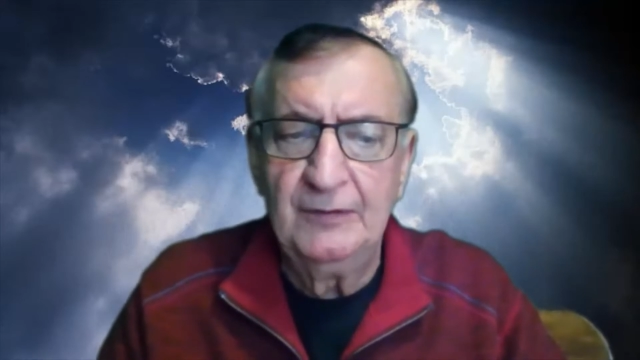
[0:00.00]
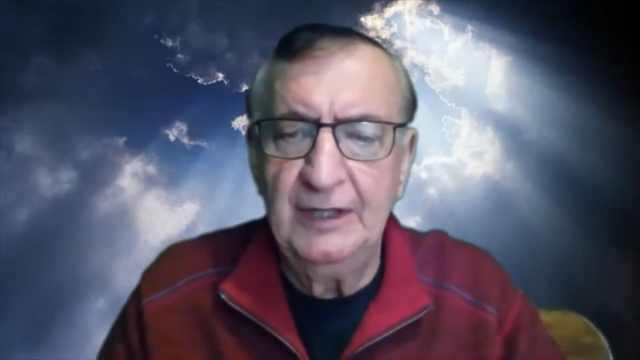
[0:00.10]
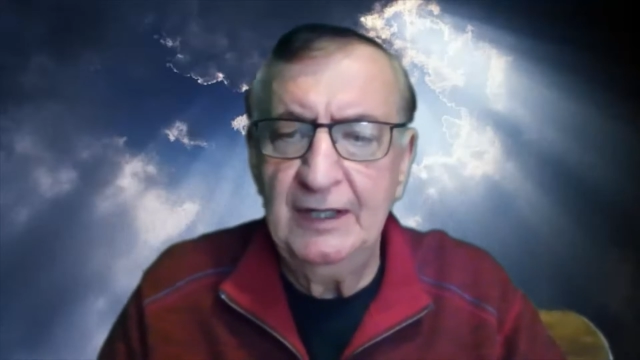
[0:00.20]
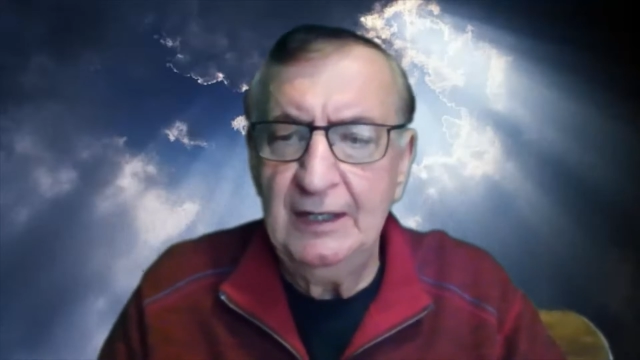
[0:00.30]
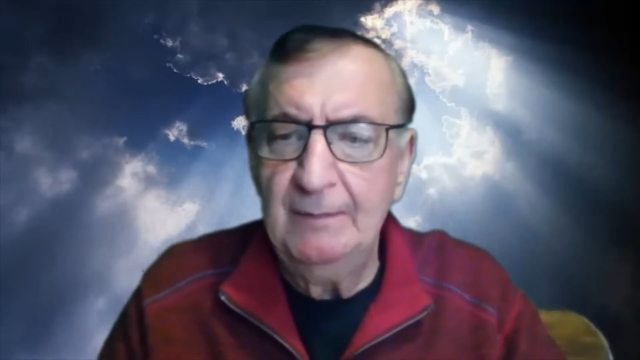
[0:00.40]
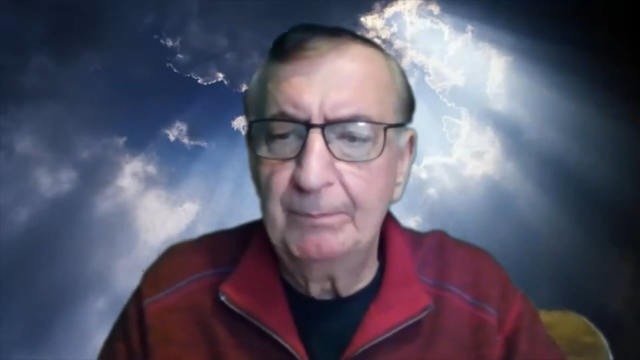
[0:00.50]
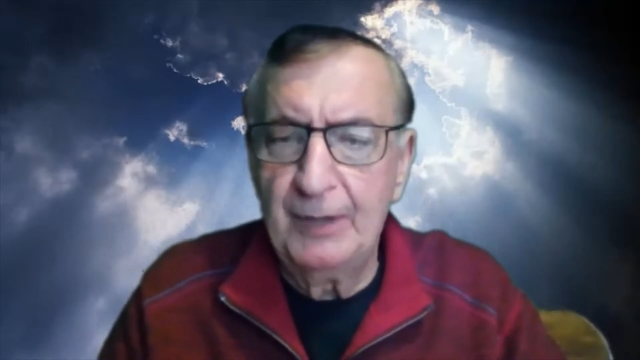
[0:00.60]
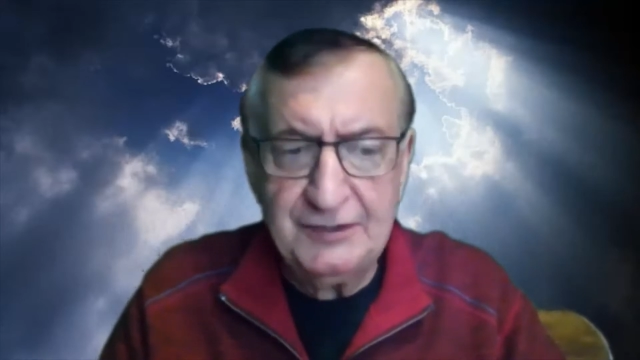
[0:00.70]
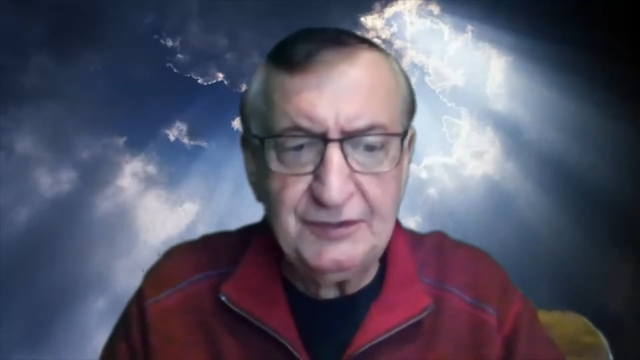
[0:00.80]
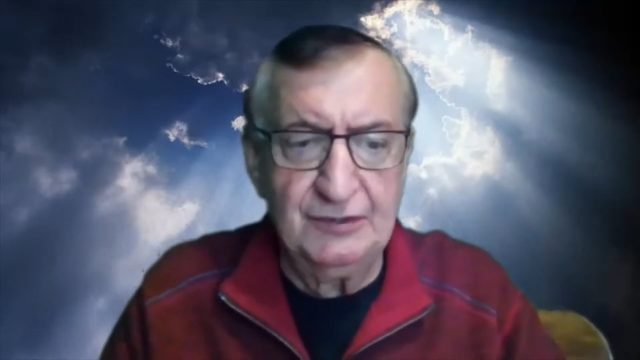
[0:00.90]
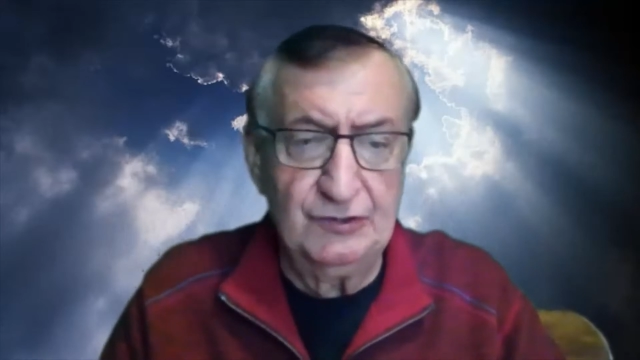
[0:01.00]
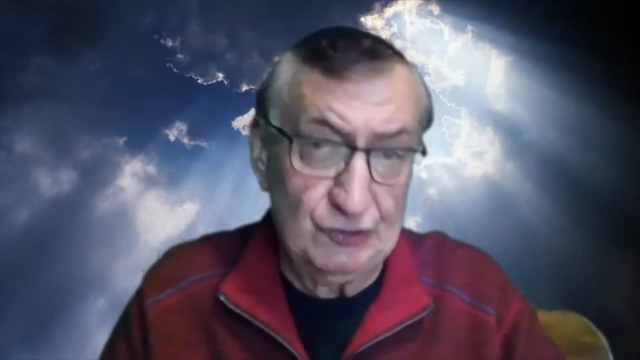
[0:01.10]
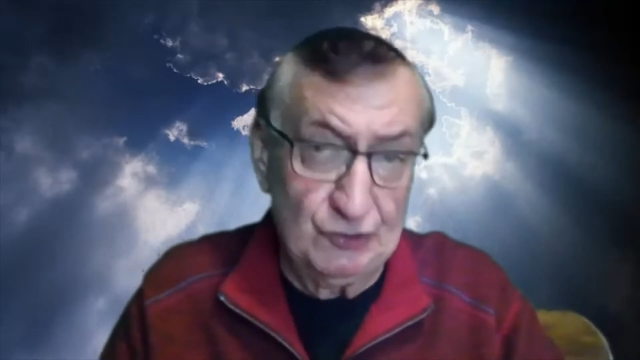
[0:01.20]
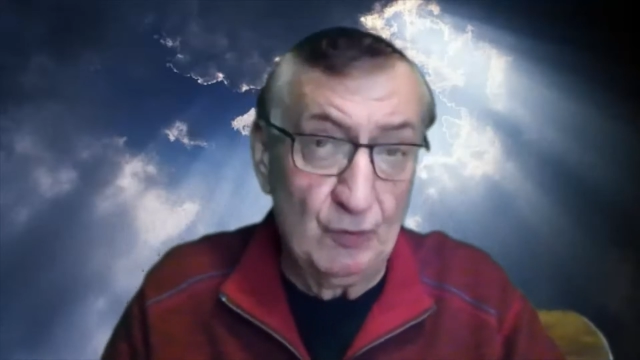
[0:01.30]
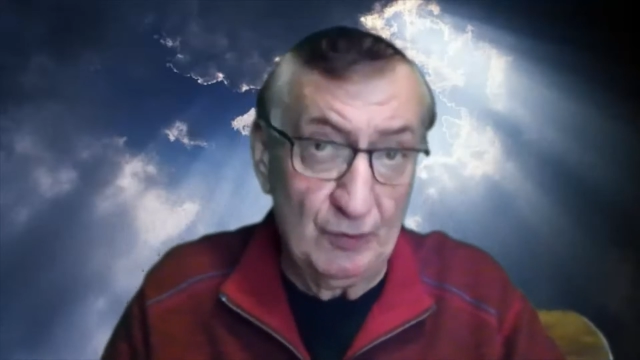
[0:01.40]
The present
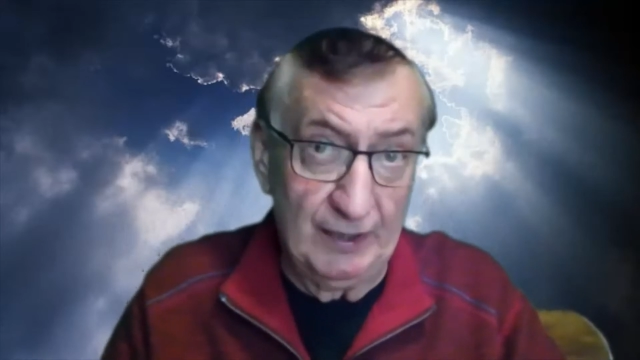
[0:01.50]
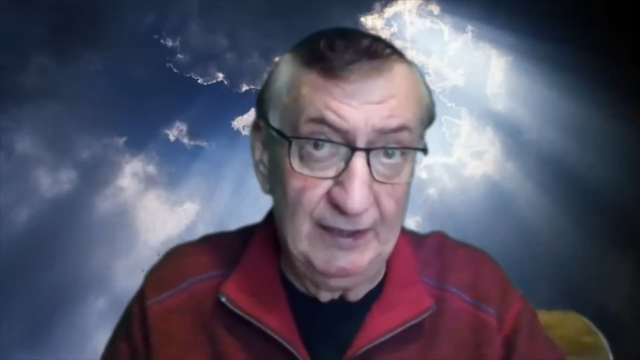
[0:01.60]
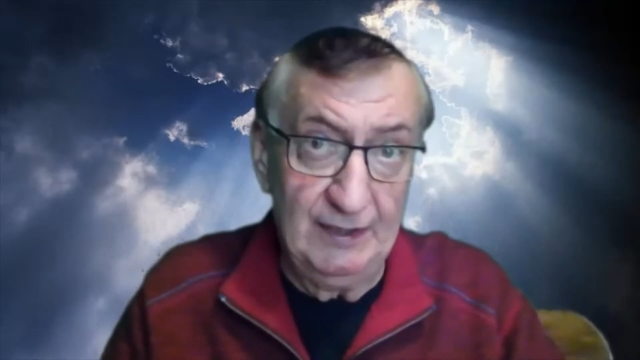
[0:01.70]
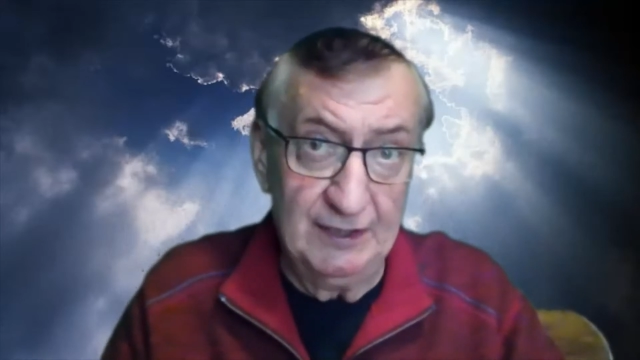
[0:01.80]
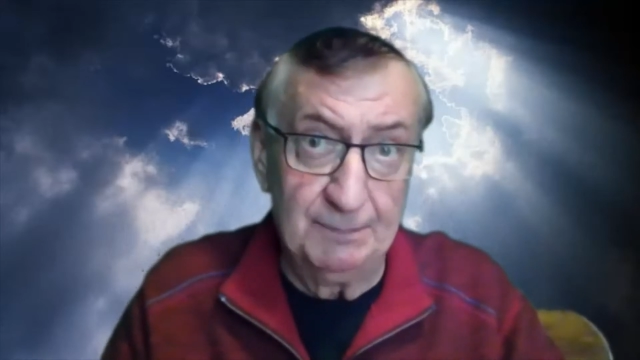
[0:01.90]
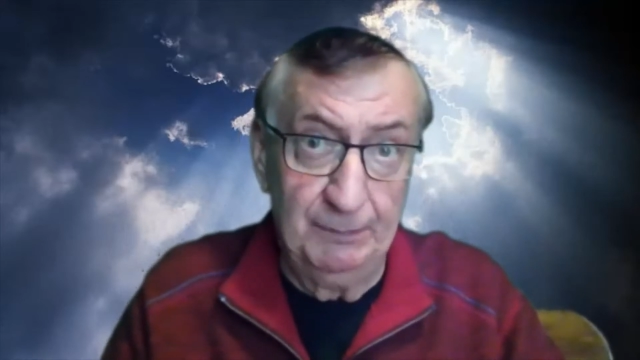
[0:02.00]
story is